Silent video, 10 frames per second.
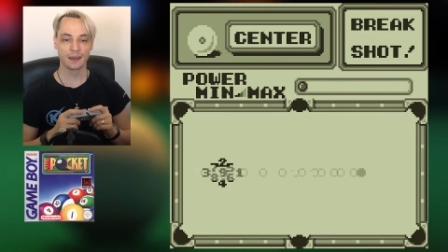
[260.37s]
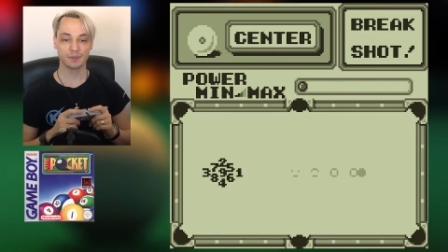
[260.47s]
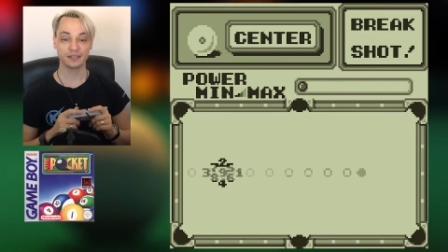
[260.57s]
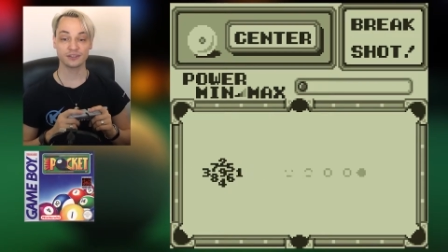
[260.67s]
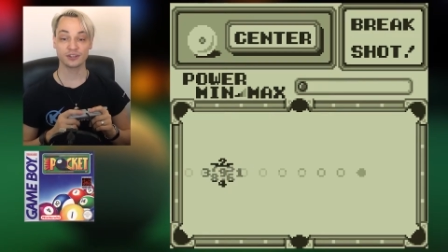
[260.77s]

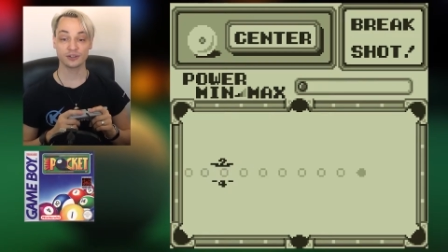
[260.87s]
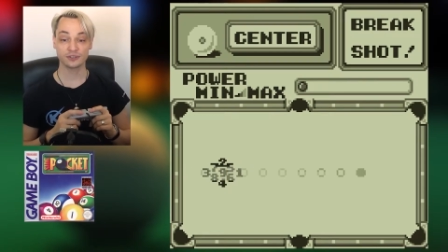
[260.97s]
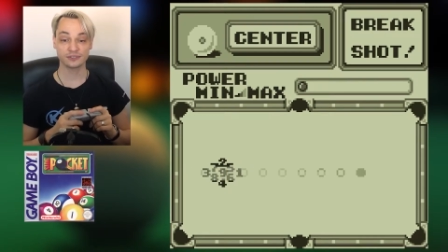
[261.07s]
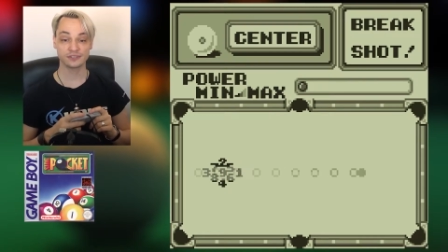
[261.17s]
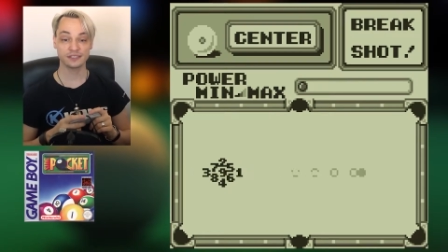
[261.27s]
But you can
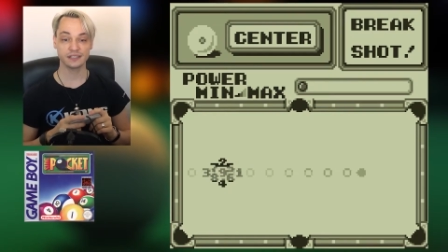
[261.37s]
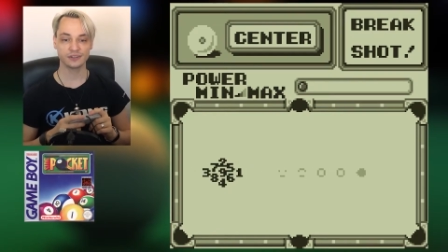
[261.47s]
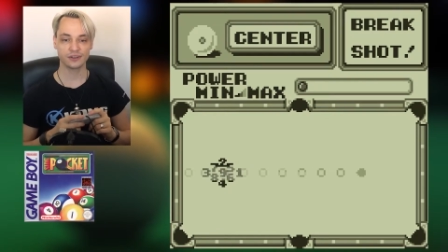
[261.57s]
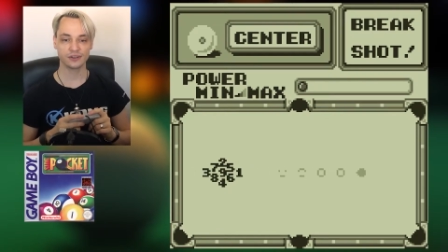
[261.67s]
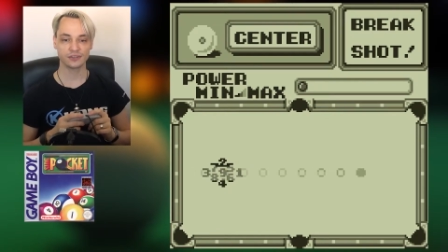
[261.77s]
also see
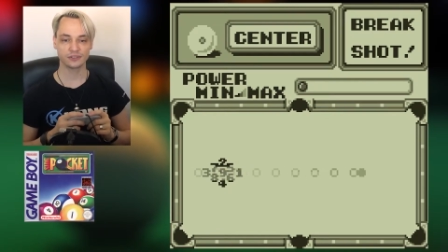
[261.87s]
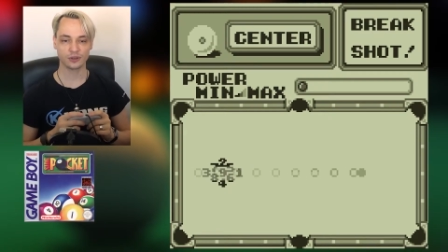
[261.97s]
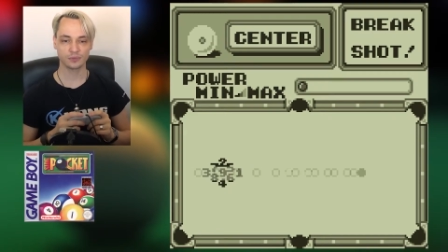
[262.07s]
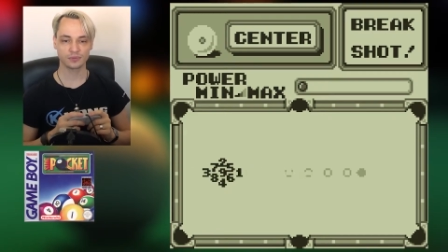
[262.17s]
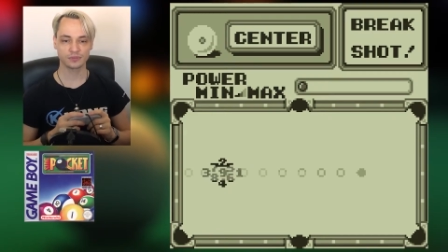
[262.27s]
here on the
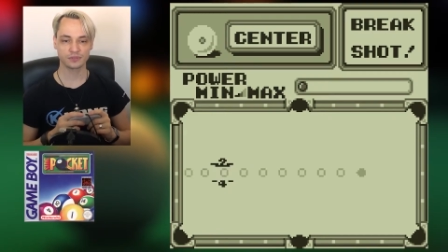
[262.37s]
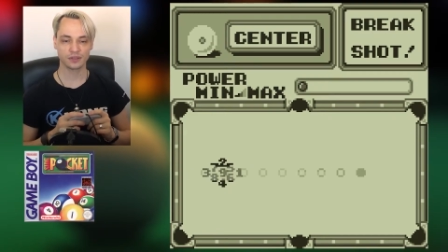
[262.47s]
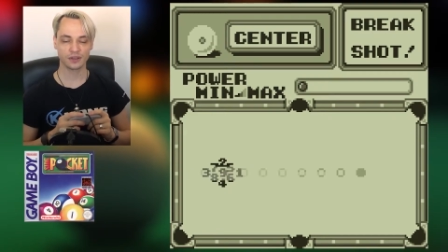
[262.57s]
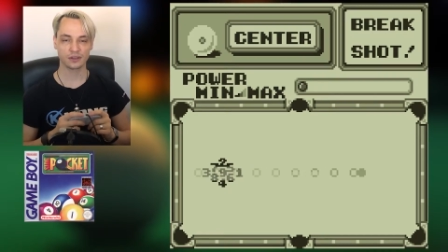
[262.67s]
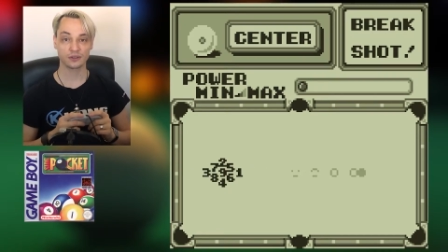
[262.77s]
top
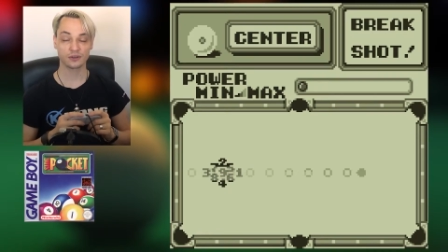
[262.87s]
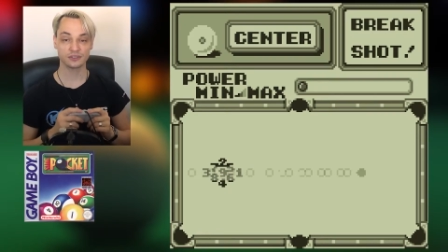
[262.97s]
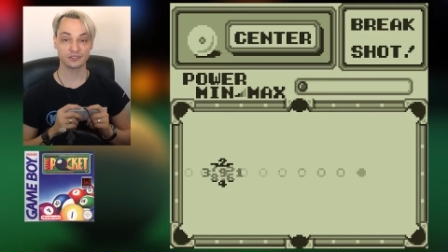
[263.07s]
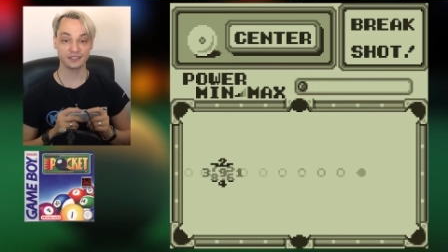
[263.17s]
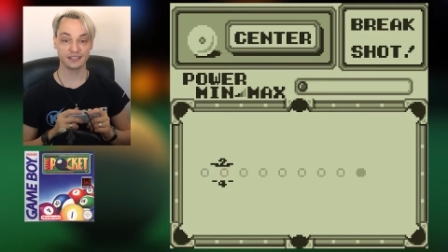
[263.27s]

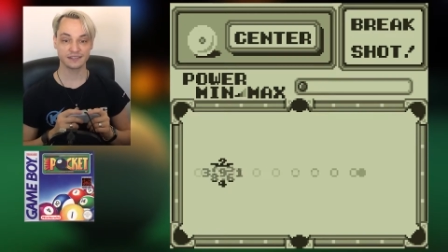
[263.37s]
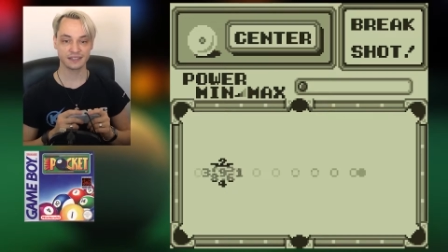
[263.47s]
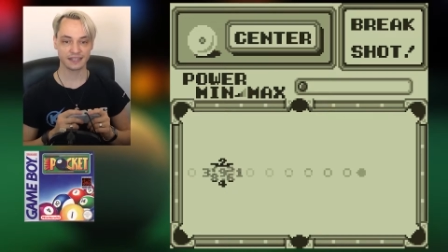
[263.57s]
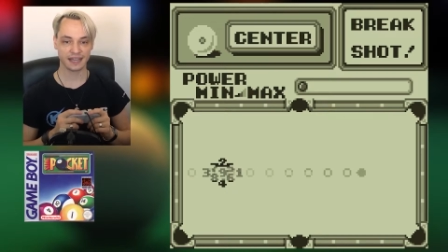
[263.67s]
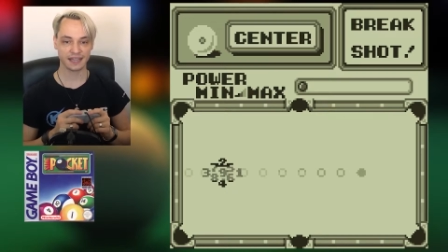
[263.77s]
corner here
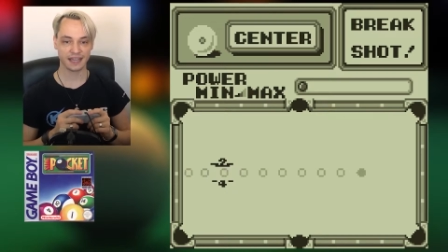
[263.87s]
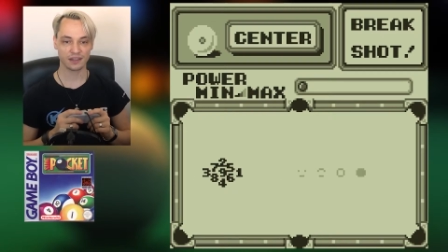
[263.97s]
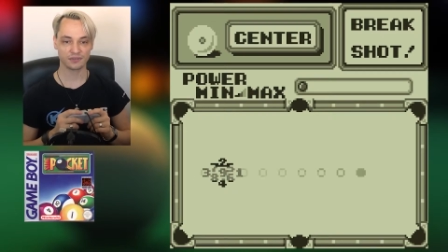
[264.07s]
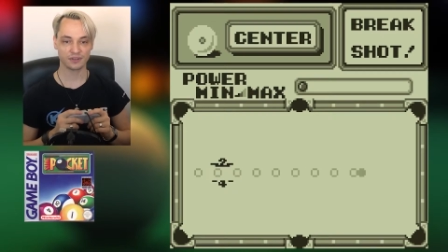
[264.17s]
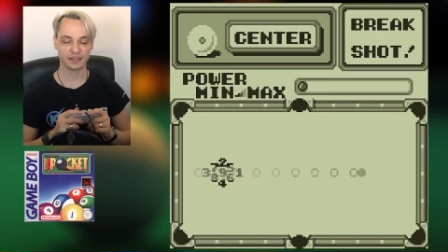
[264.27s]
that I
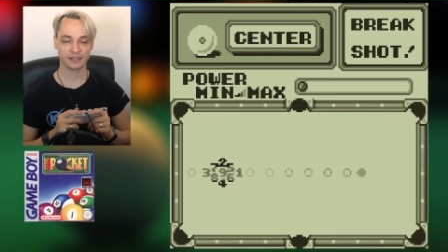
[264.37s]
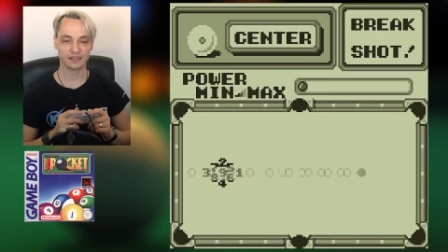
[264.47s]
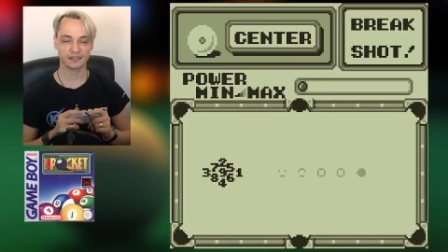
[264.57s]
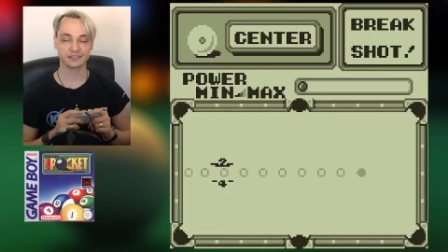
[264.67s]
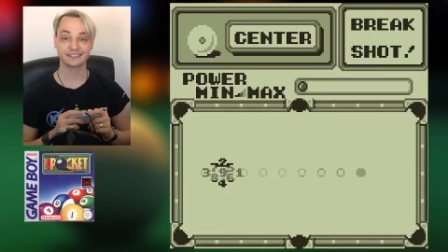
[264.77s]
have
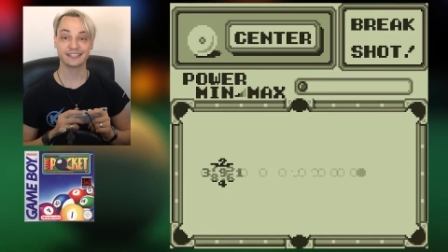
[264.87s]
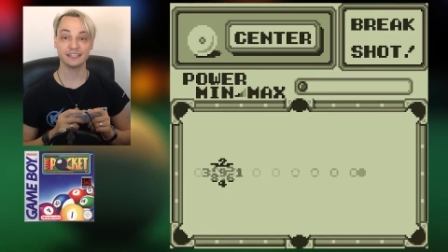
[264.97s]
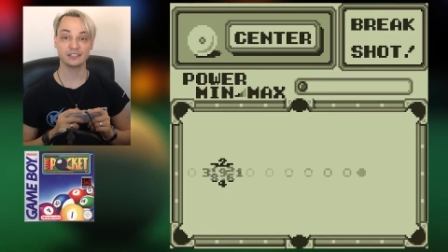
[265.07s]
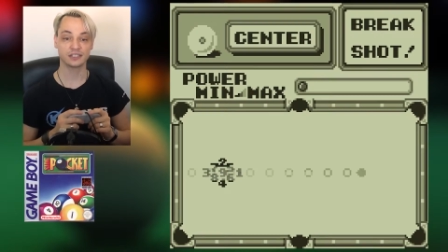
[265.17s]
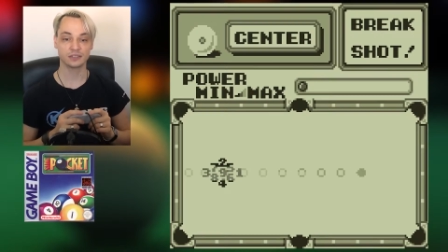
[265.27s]

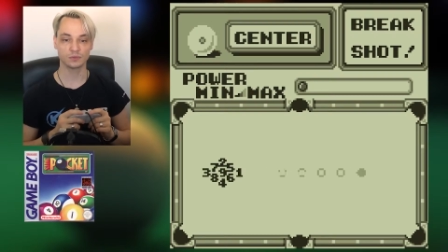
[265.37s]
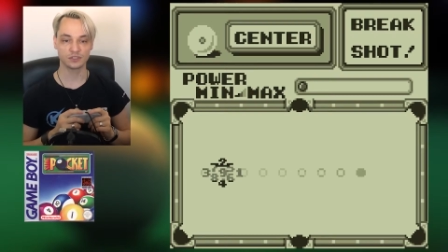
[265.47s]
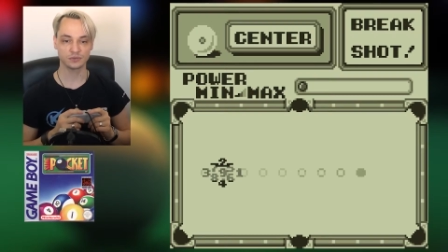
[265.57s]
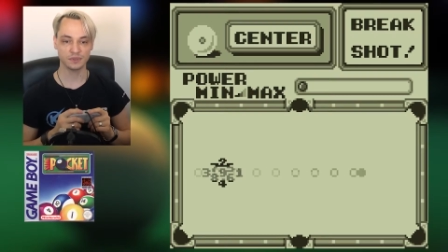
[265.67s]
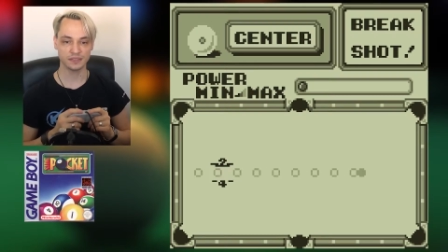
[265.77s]
center,
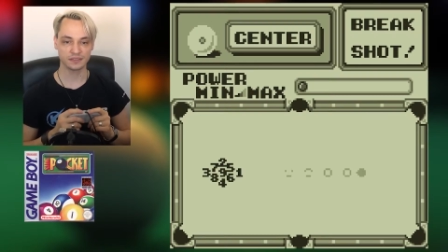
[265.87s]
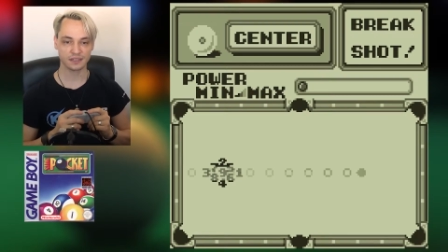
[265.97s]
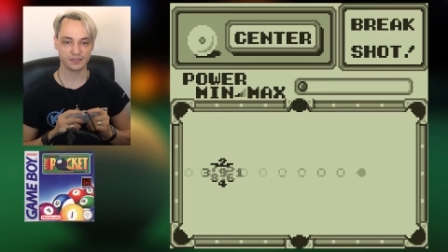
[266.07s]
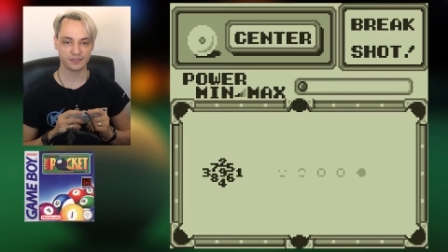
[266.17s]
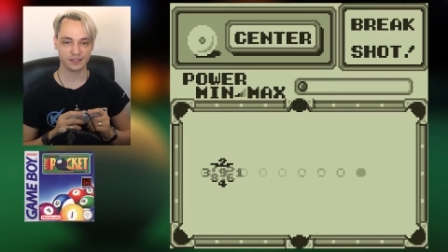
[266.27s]
which
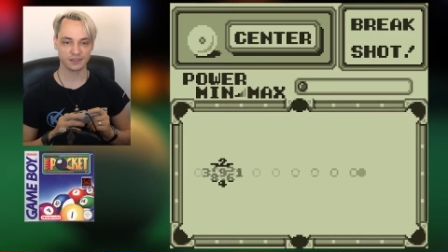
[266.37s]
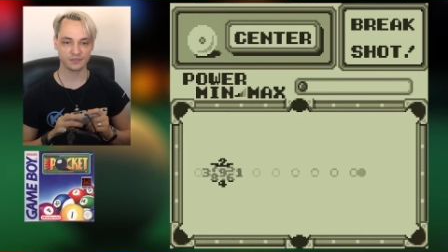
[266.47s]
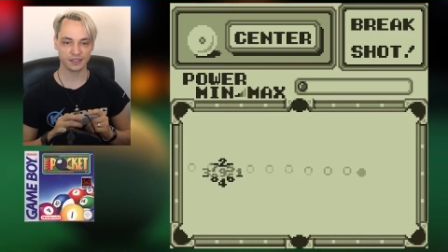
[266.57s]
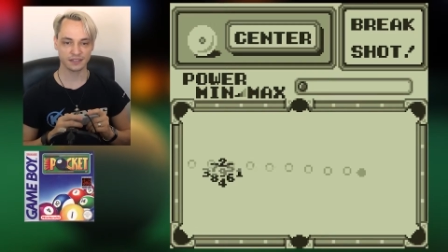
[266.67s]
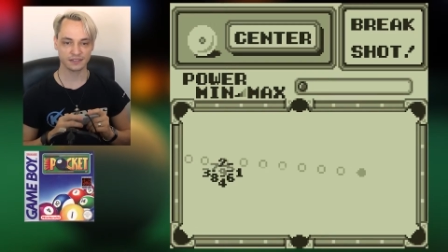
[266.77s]
means, I think
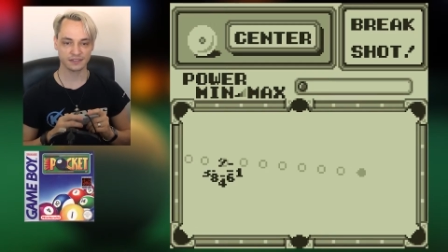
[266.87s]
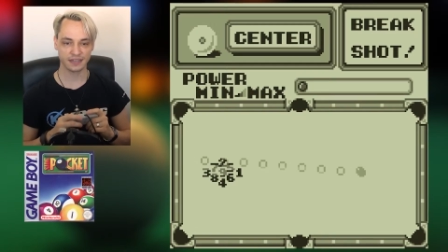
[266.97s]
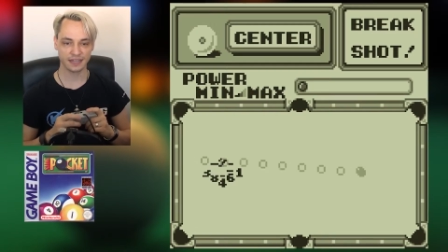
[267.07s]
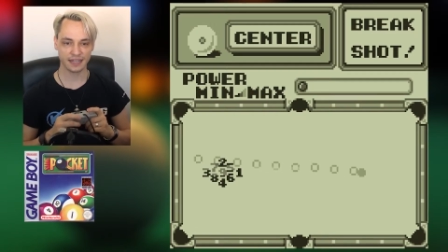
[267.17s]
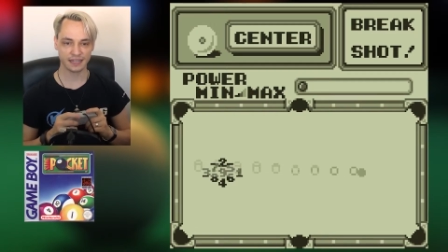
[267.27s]
if I hit
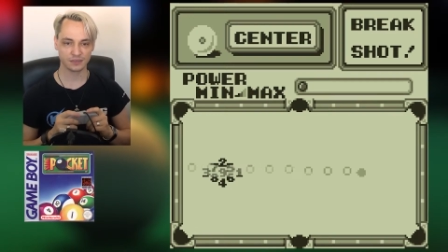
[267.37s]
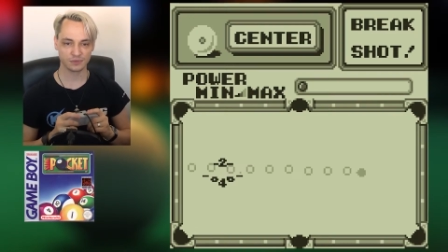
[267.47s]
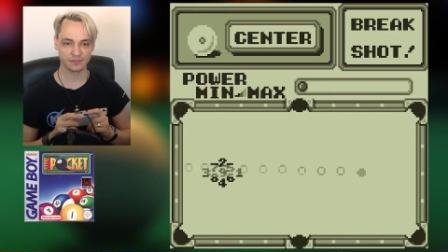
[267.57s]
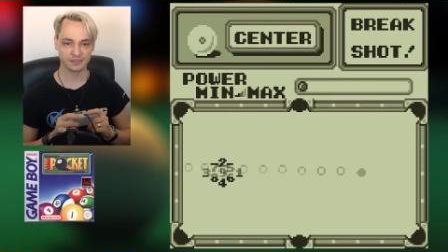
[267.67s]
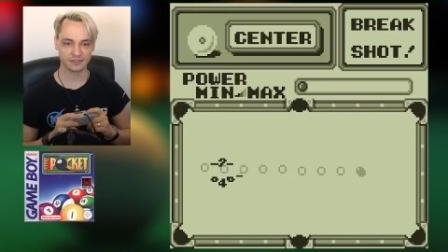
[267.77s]
select,
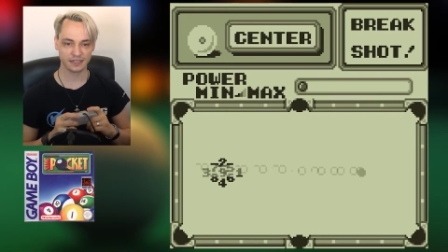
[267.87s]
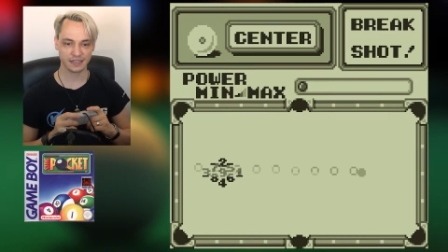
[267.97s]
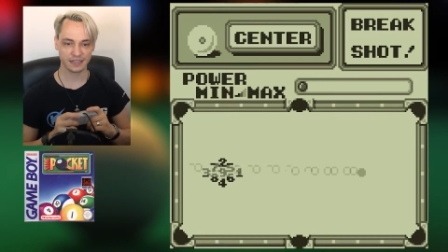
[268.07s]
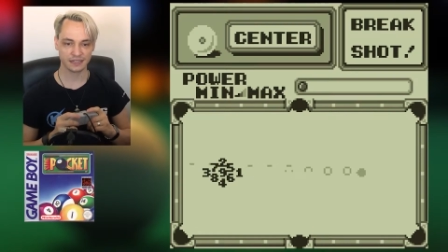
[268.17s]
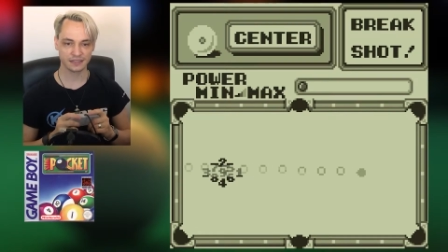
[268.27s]
was it
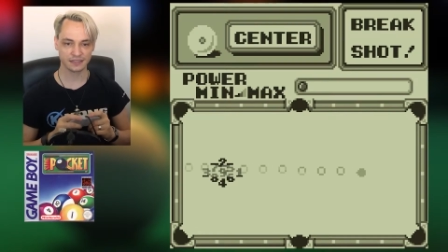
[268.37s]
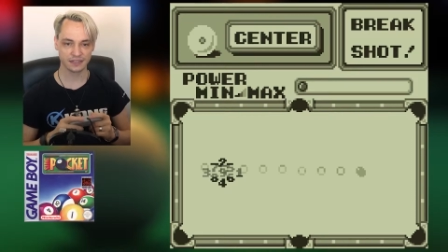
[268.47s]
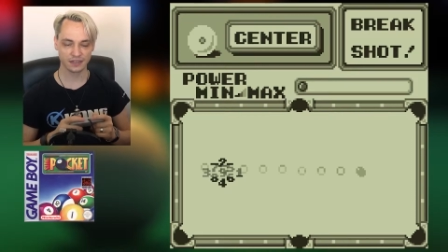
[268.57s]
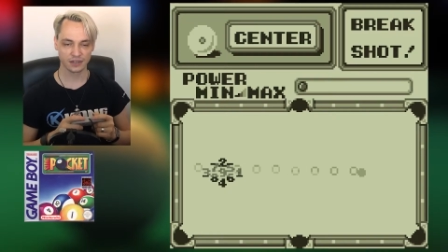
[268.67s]
select?